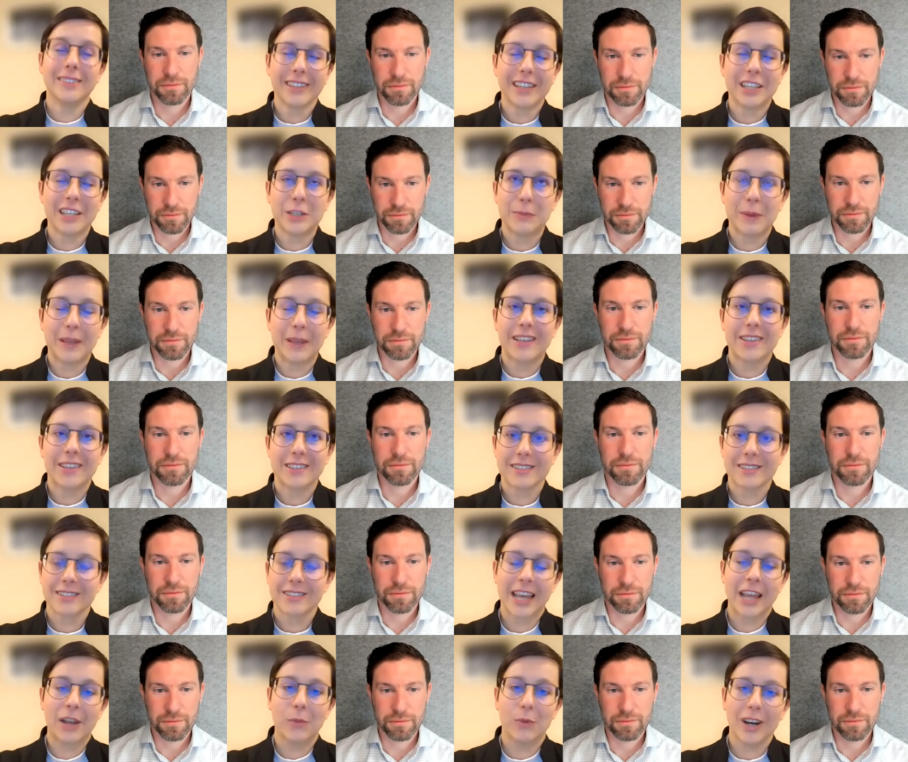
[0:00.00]
Speaker 1: He
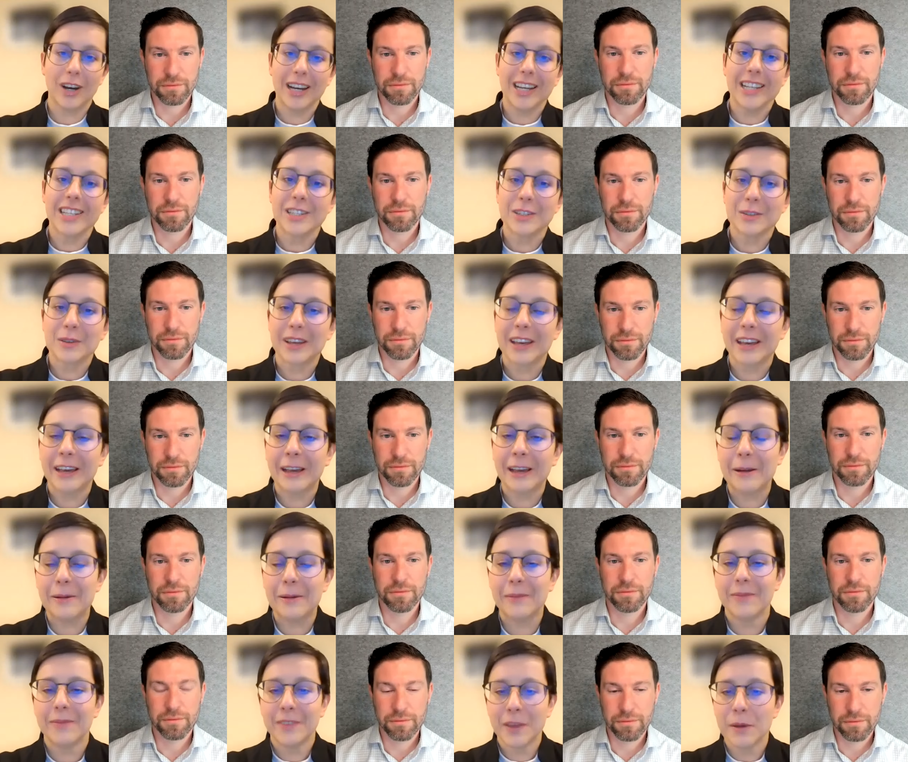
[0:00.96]
speaks 10 words,
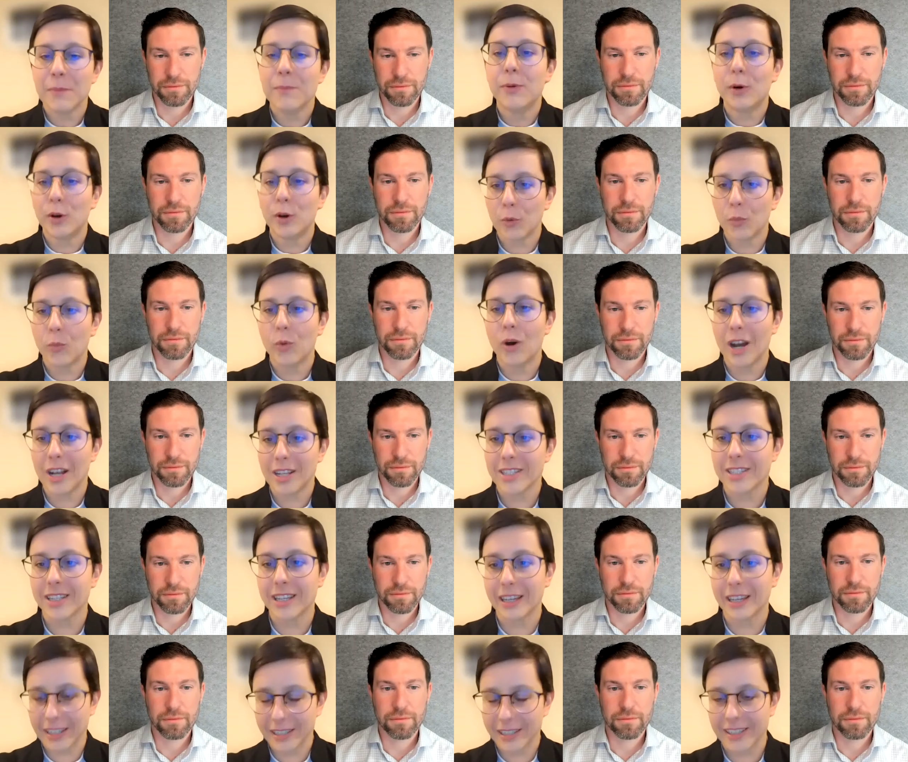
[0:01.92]
the important
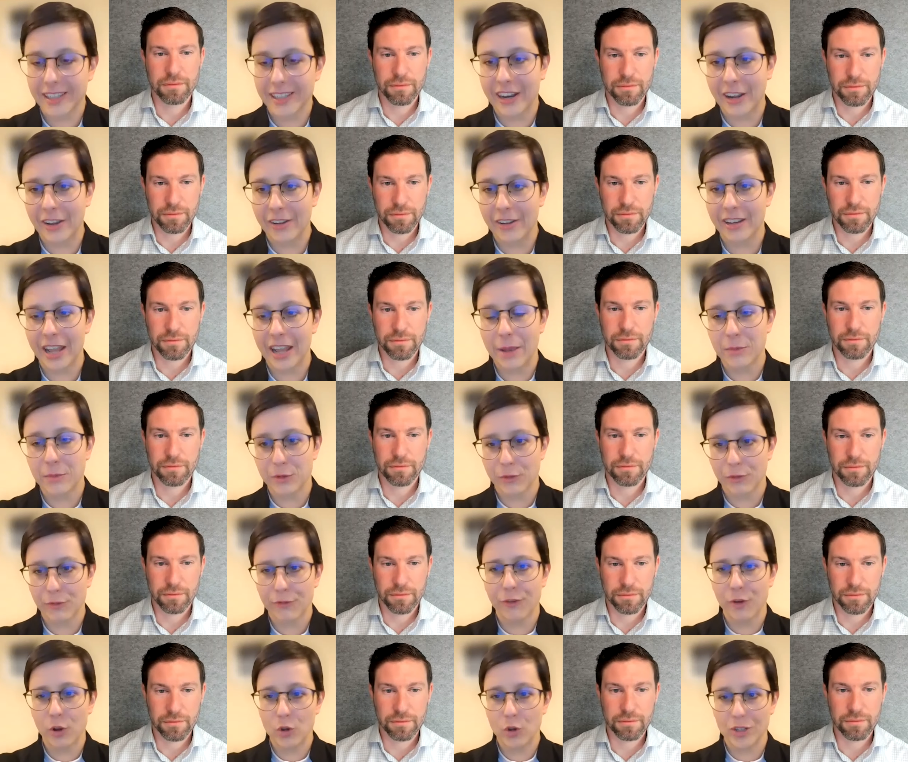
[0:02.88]
words like, you know, names
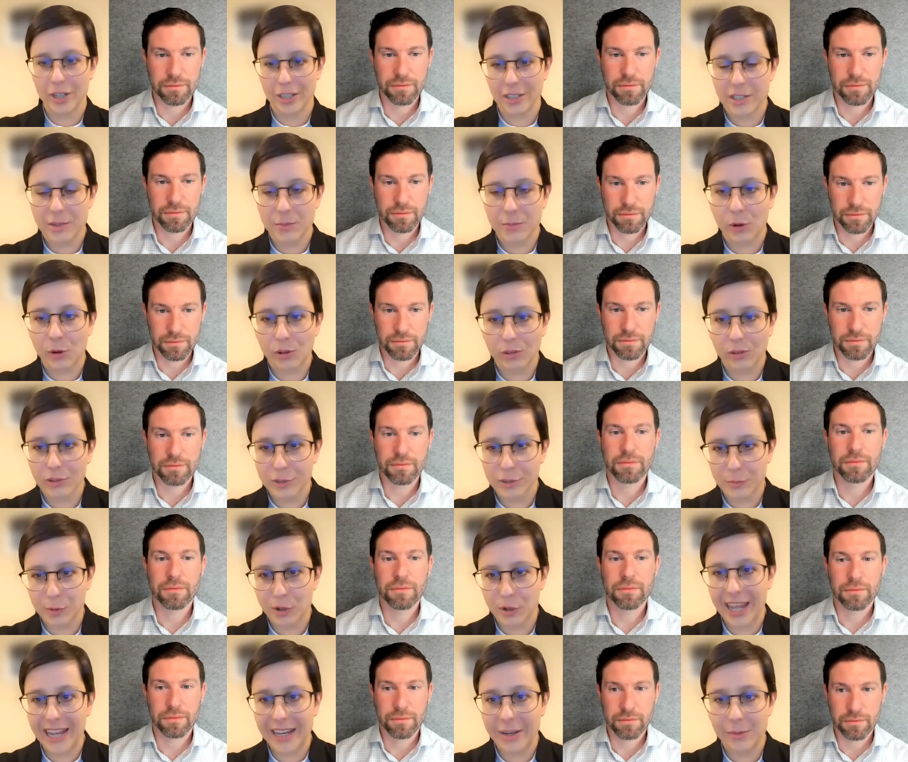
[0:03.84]
of food and
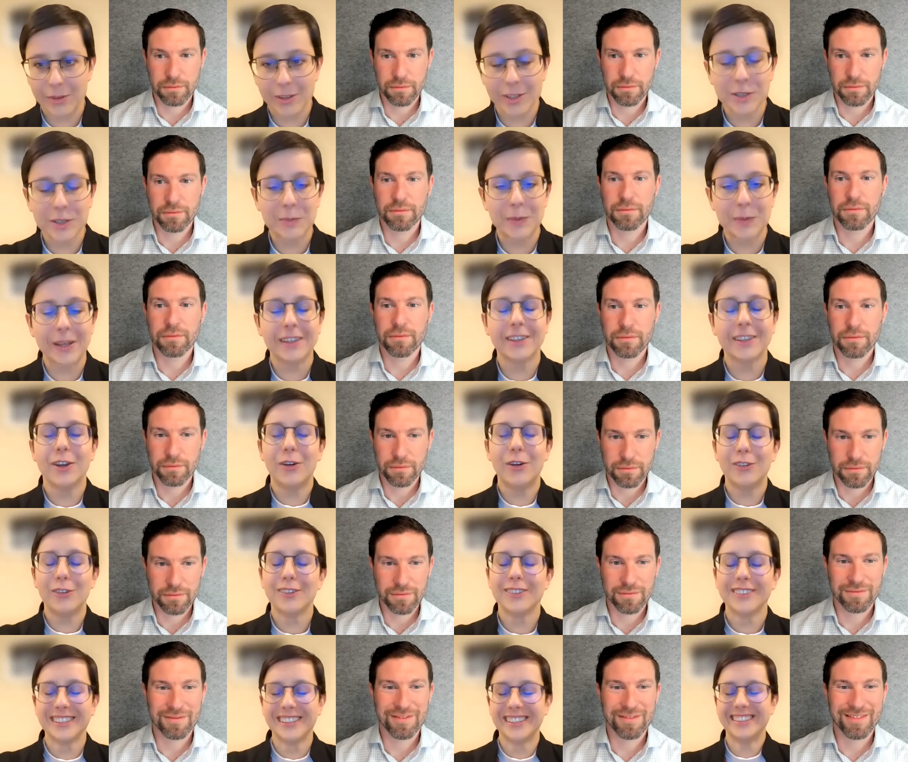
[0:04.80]
small animals, but
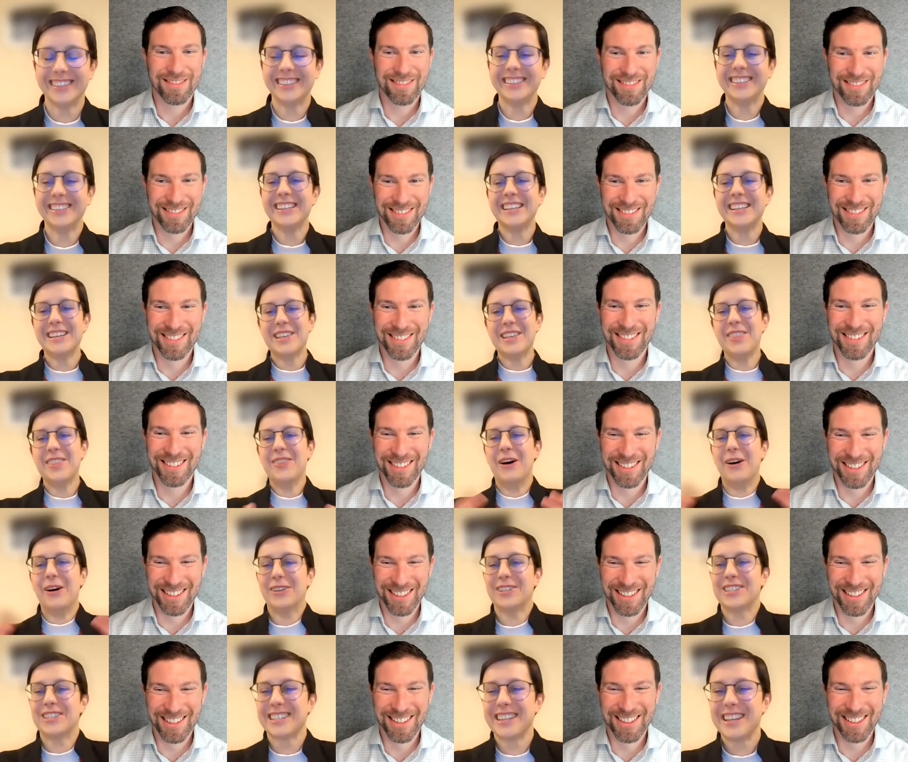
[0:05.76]
not
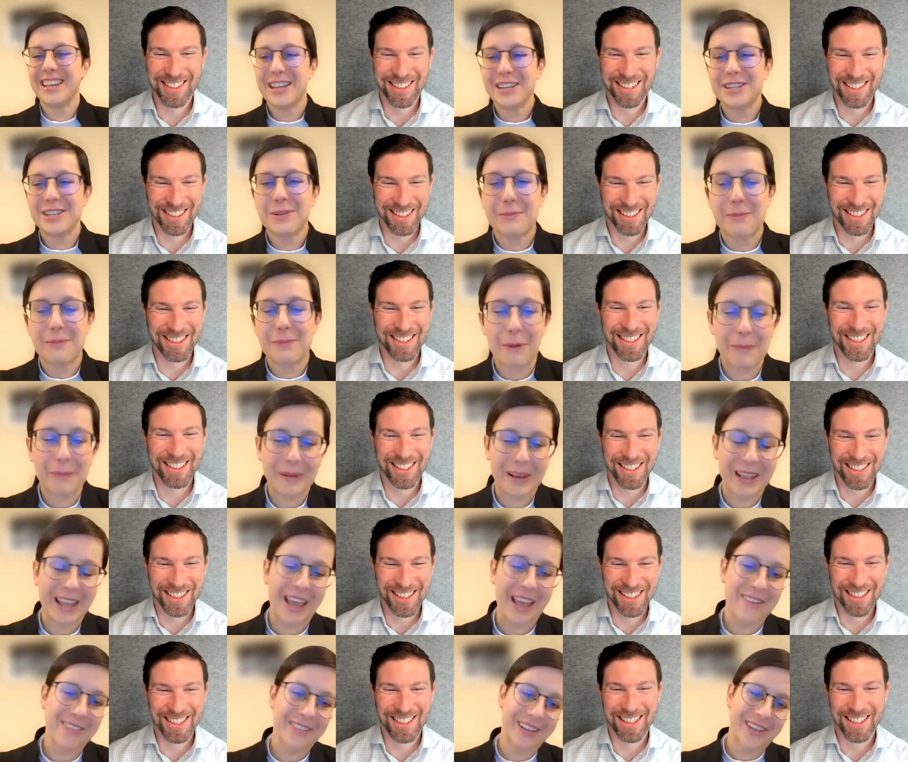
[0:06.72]
to
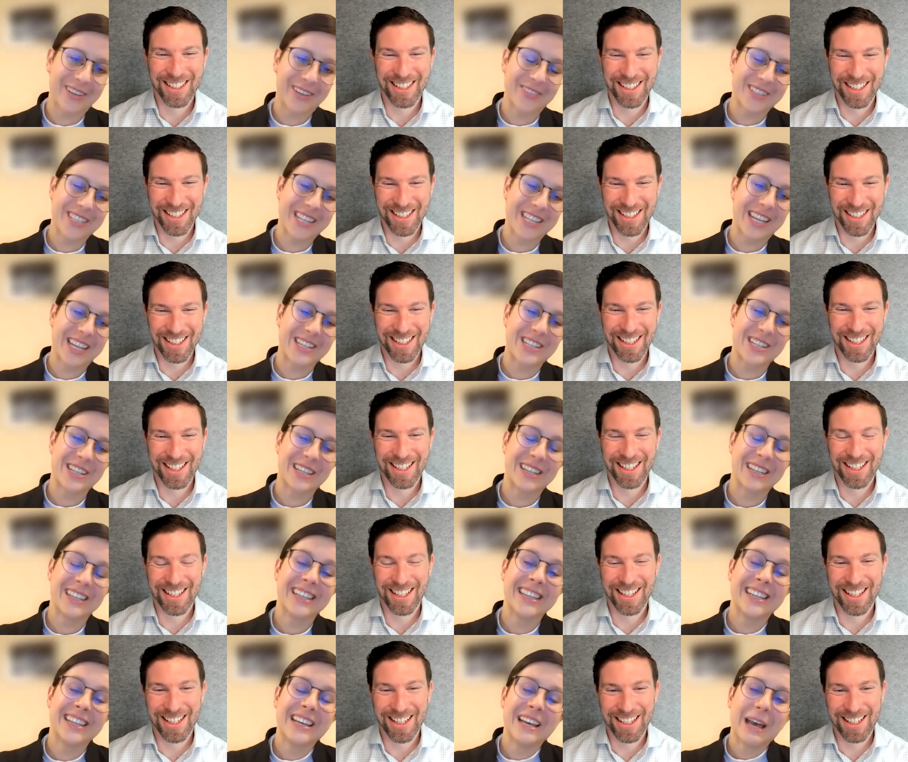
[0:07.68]
properly have a
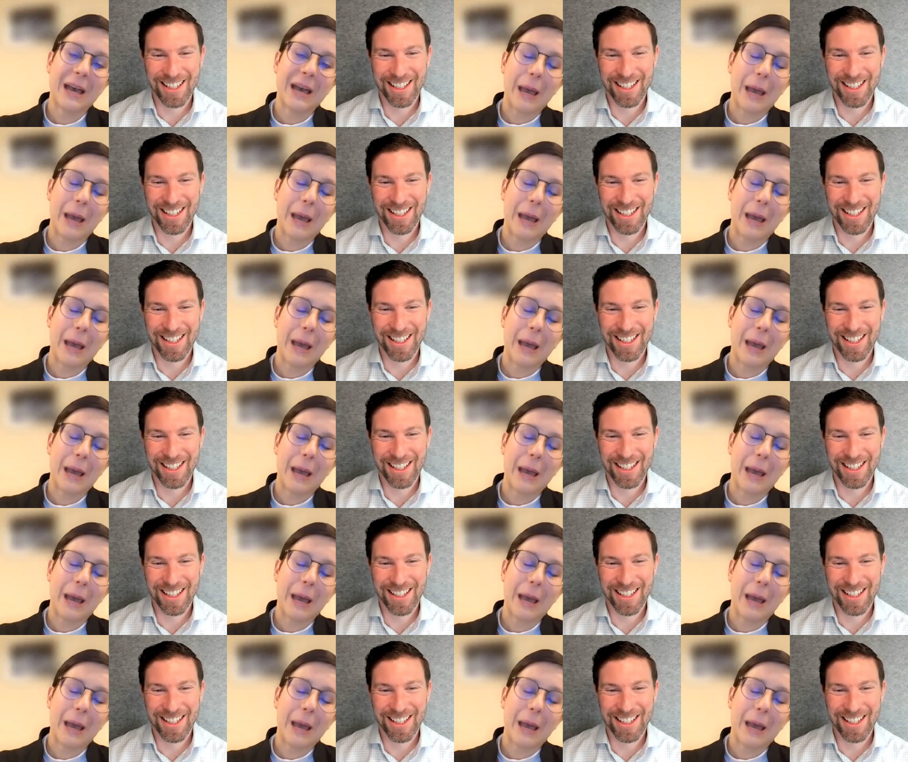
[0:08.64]
conversation.